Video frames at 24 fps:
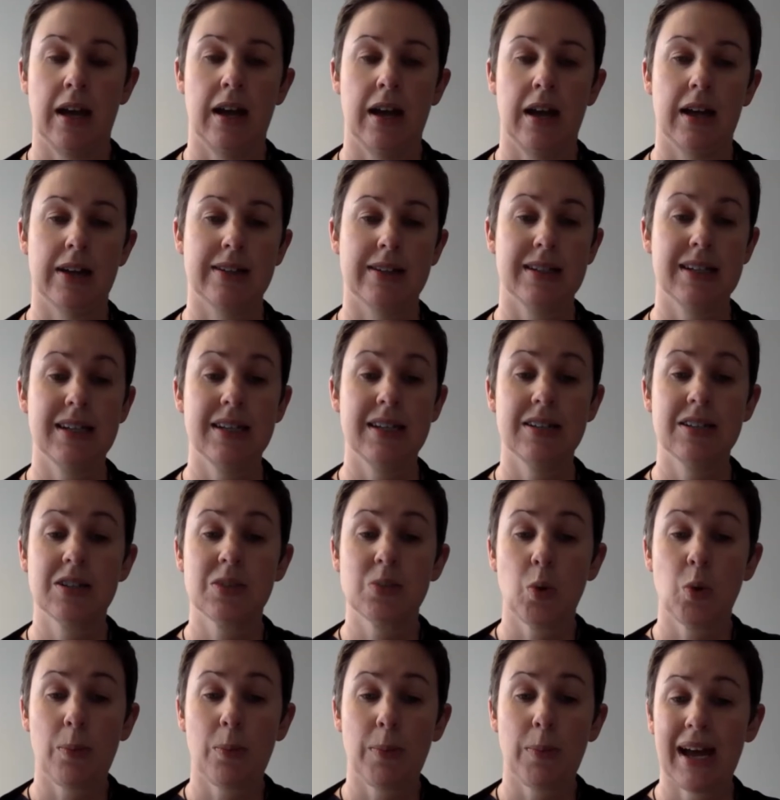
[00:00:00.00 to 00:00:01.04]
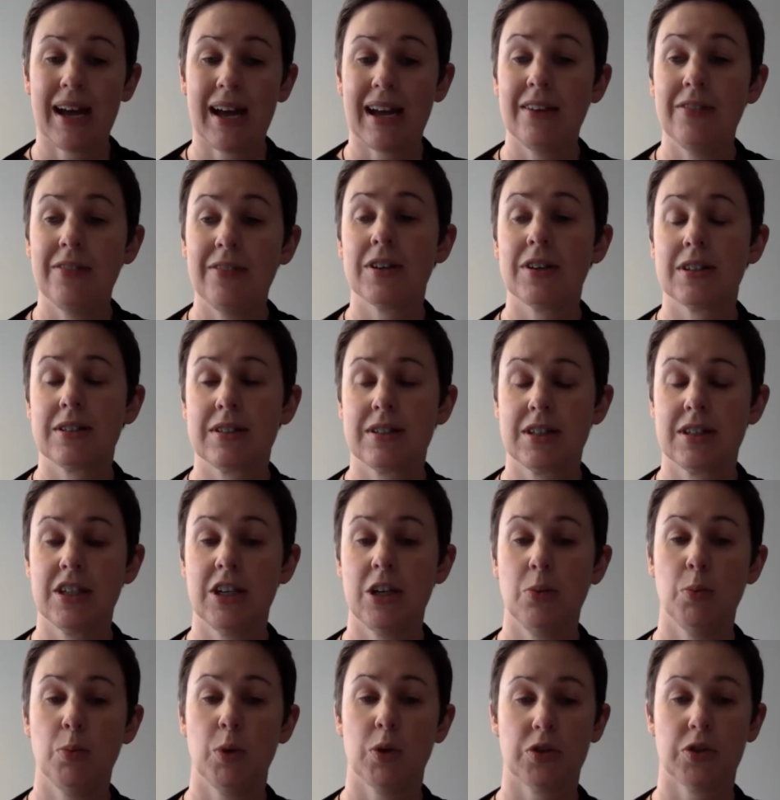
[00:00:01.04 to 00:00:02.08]
As leaders, what behaviours do you
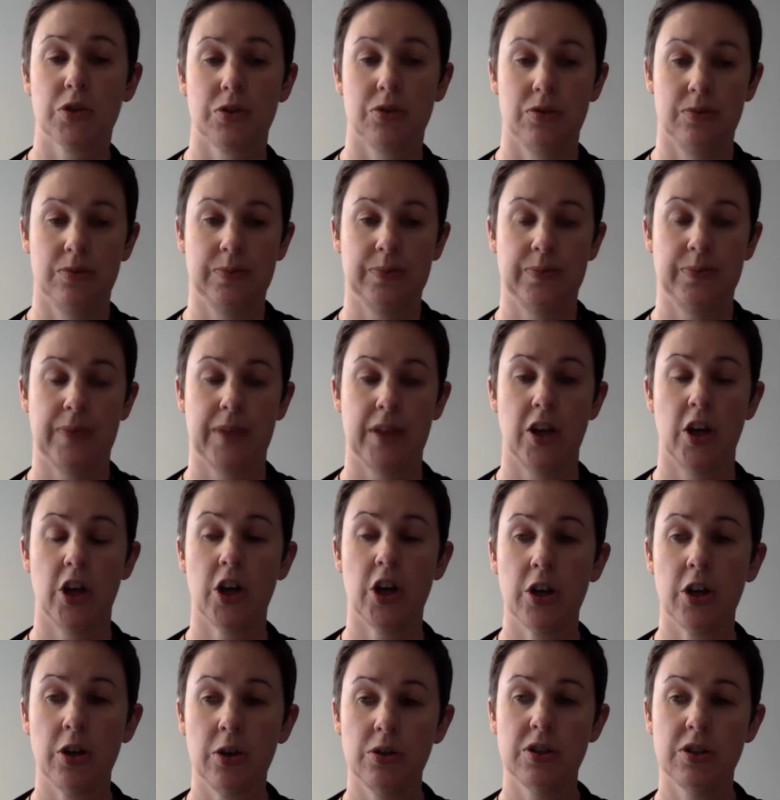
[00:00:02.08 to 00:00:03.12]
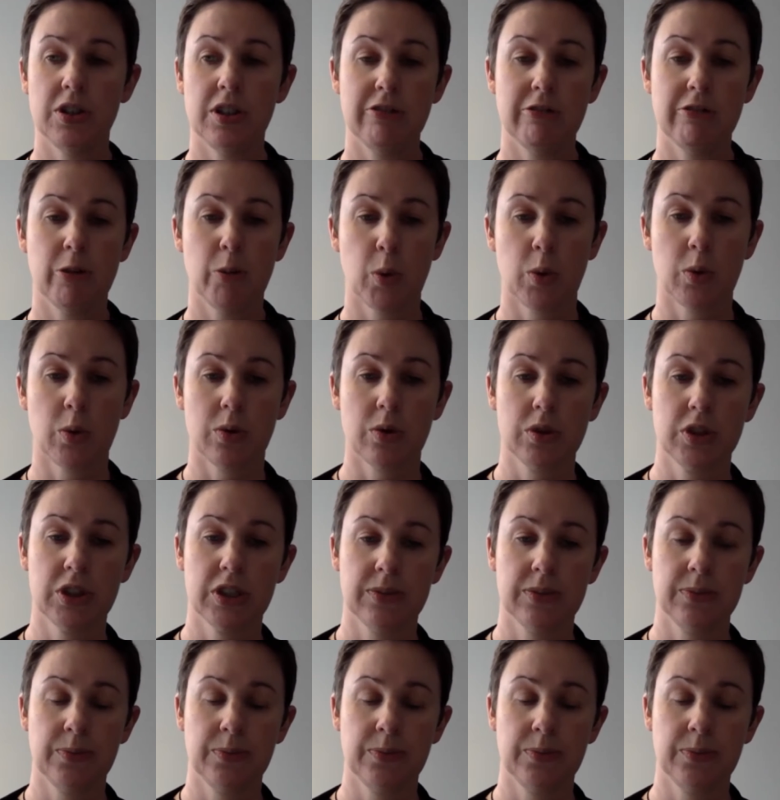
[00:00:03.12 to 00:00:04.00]
model? Who do you reward?